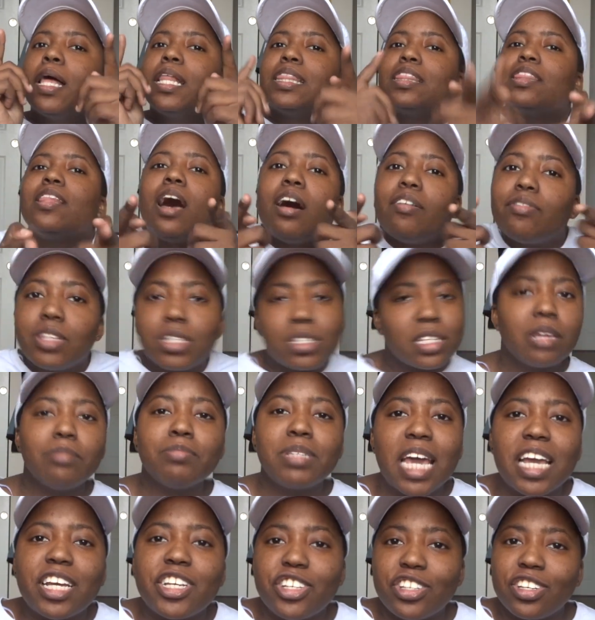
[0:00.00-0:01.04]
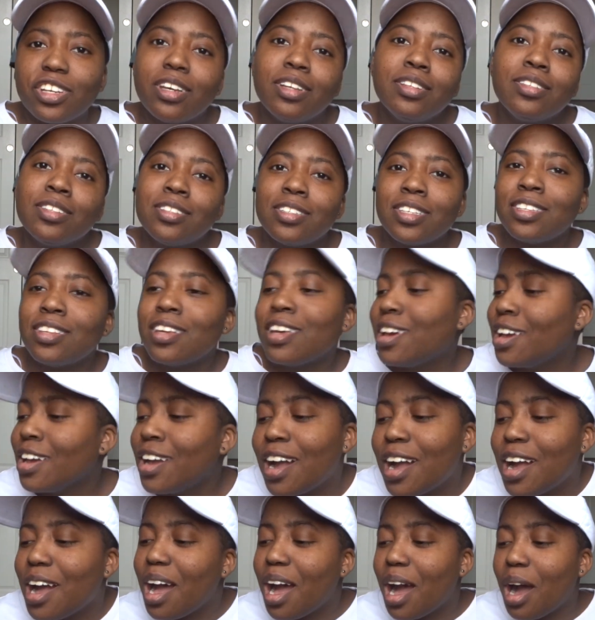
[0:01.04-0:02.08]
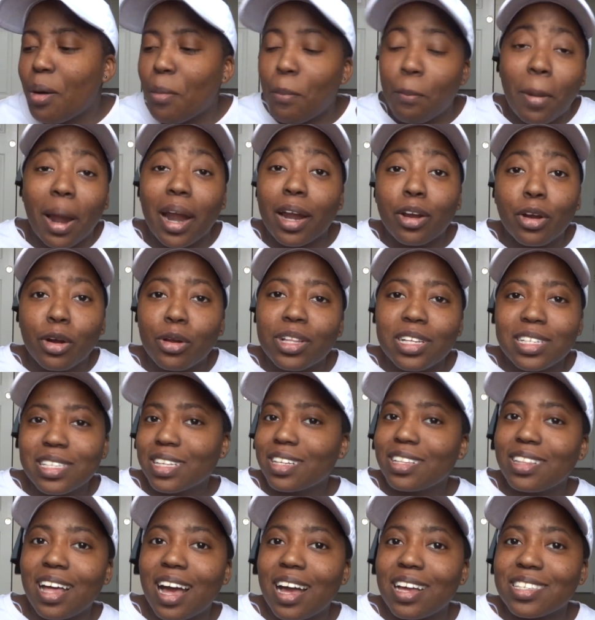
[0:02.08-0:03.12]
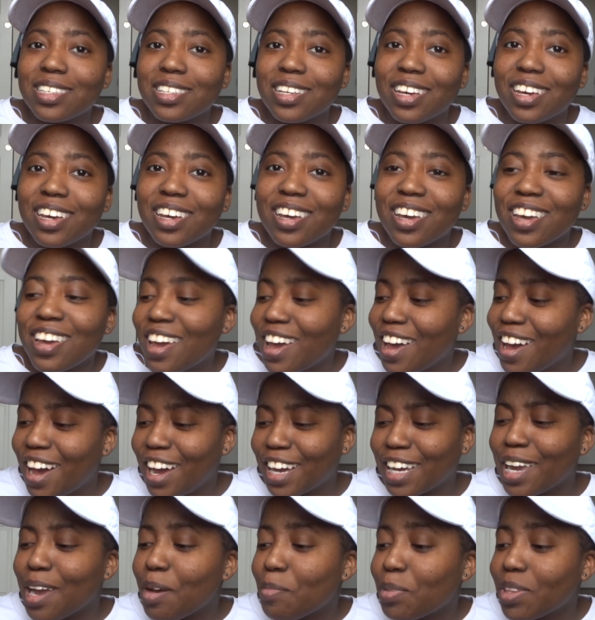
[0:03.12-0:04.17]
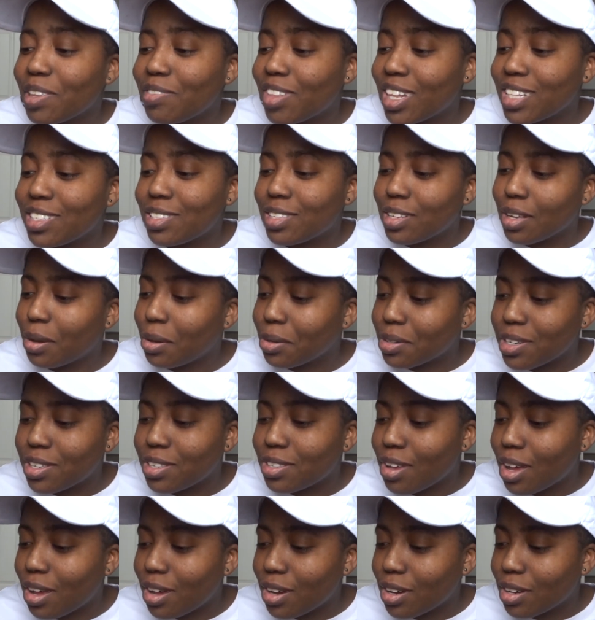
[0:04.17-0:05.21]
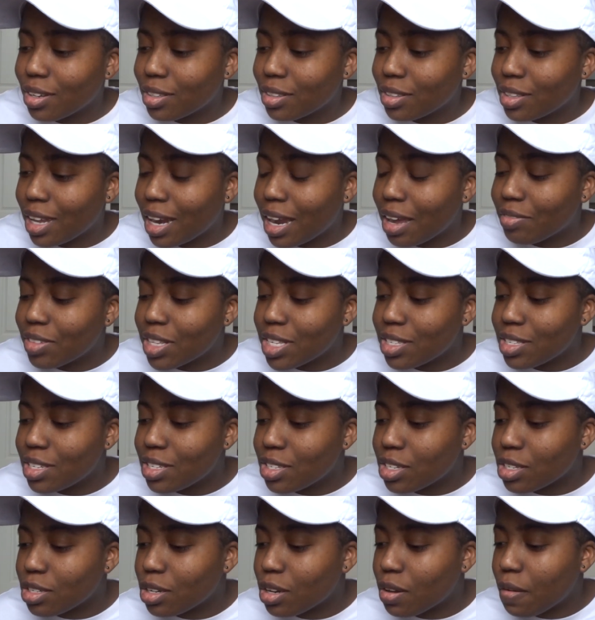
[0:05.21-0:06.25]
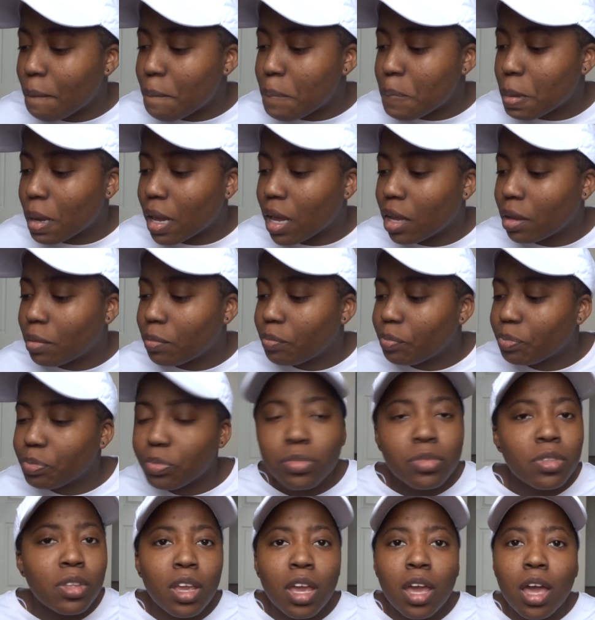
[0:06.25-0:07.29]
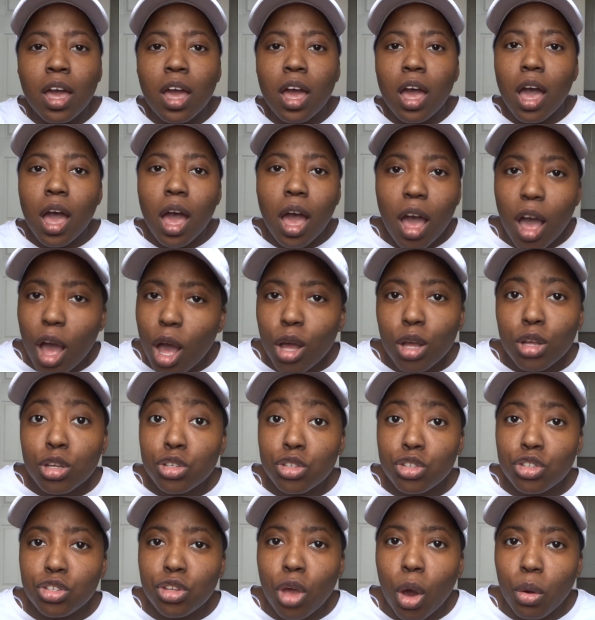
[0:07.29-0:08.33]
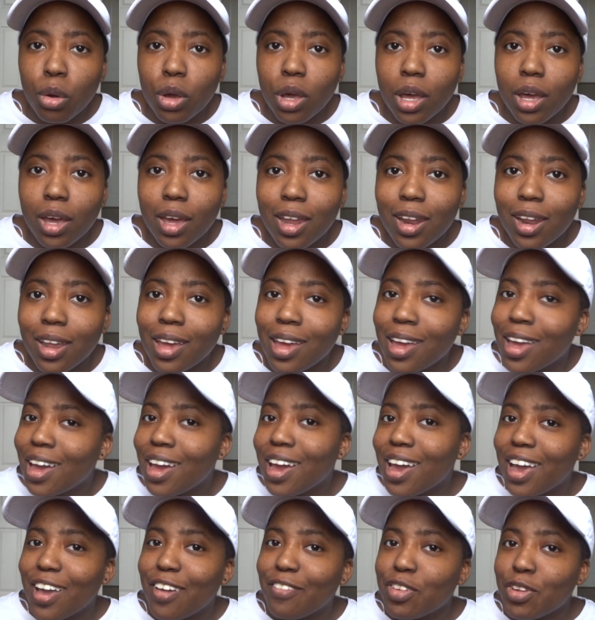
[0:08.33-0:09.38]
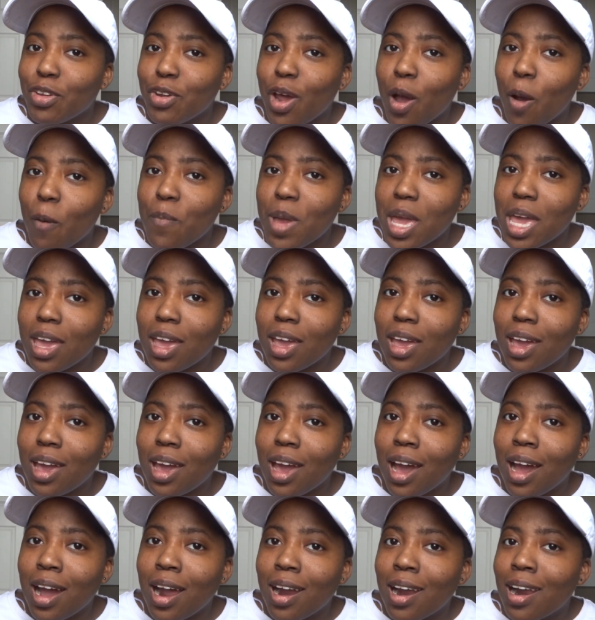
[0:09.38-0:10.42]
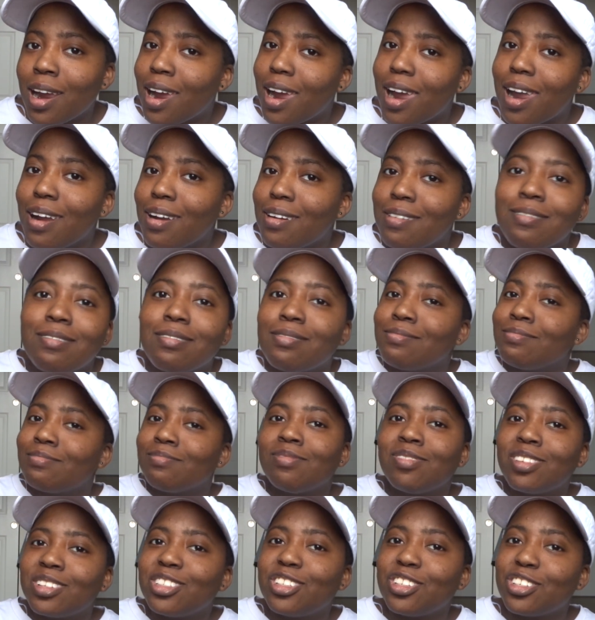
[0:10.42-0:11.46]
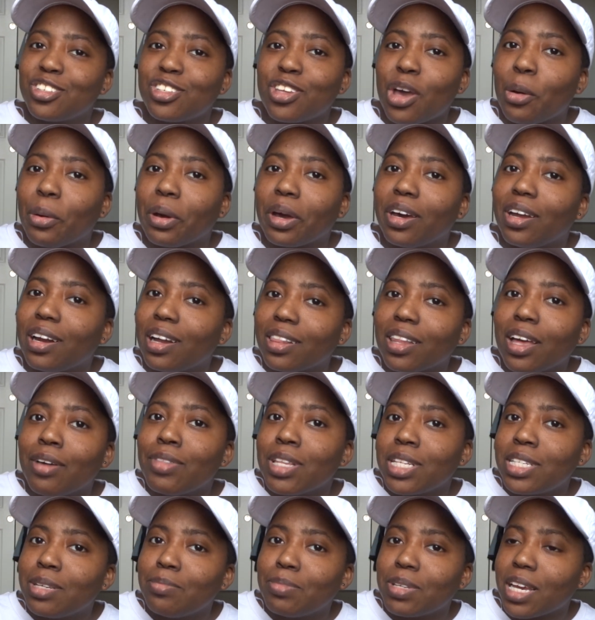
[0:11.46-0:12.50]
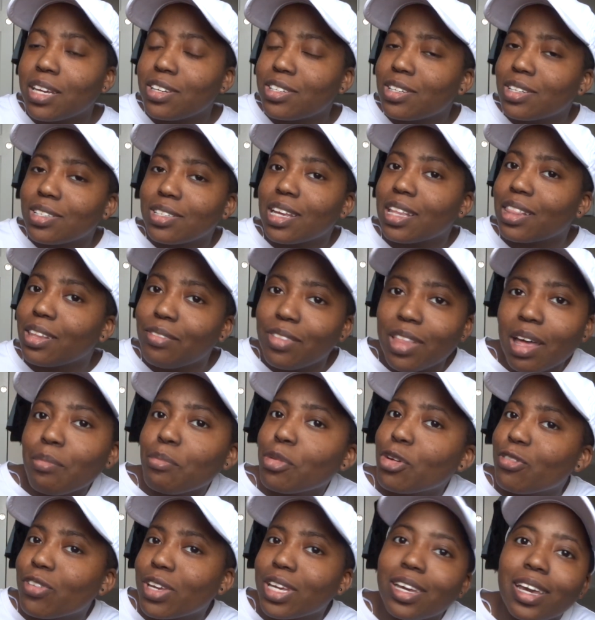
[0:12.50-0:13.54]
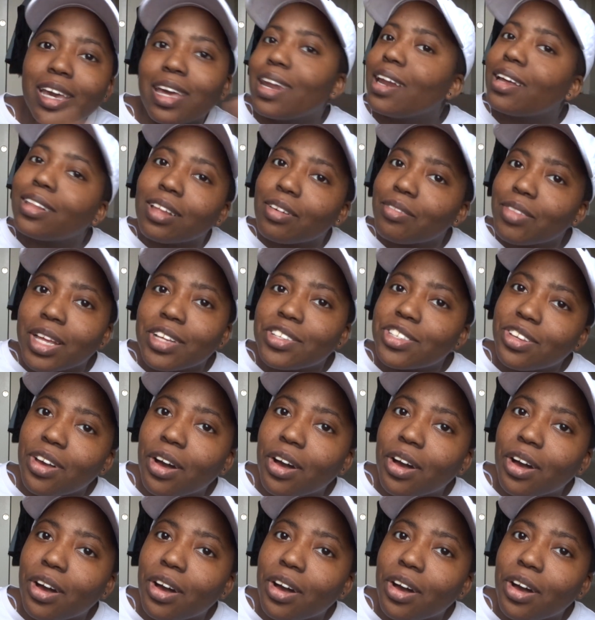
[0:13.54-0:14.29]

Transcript: Love The Temptations. My Girl is a classic. I can't believe that's the oldest song that I've listened to, but so good. If you know me, just so good. I love The Temptations, I love that movie, and I love that